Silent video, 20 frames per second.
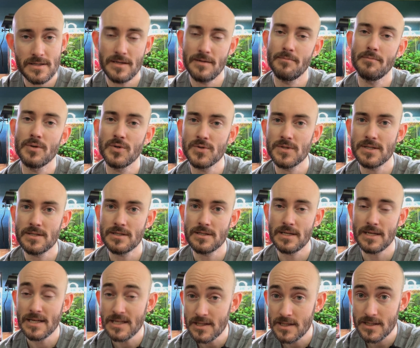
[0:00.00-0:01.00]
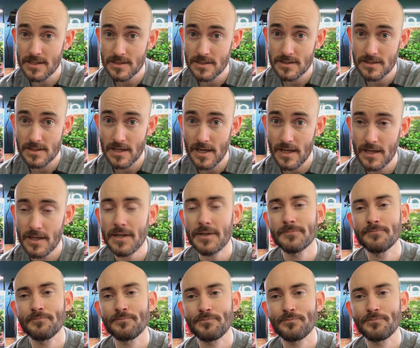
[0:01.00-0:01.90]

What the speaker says: and Booses in this tank.